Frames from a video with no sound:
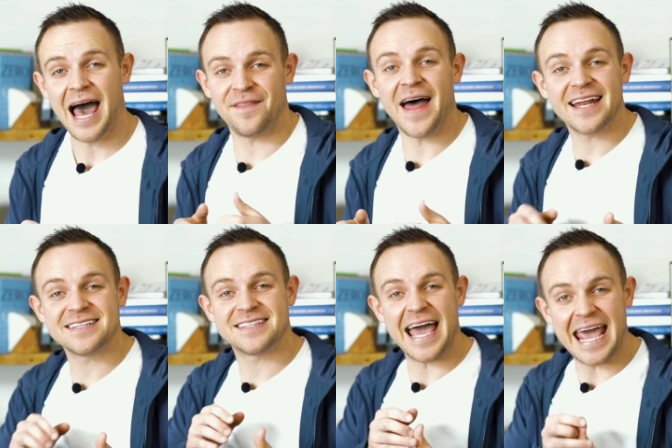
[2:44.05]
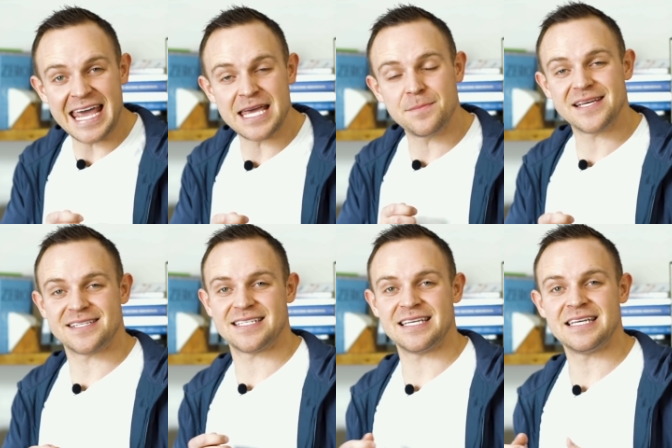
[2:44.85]
and that is the
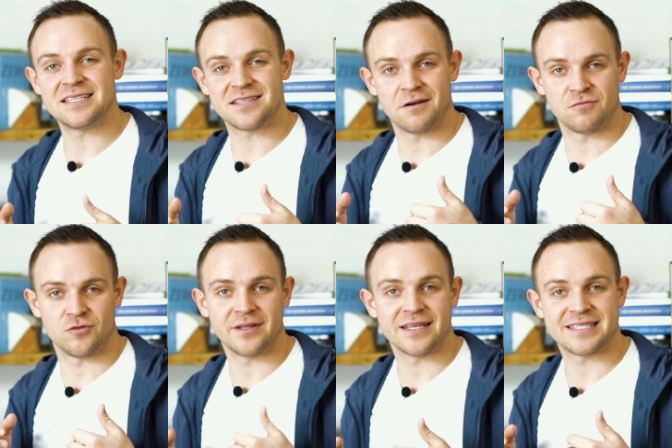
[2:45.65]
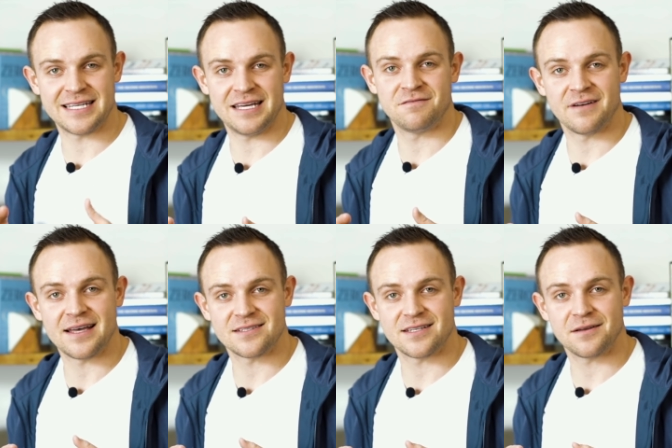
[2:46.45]
ABCs of real estate
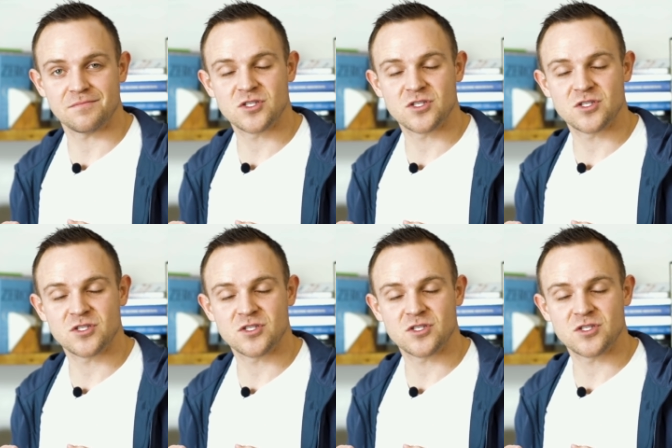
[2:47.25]
investing.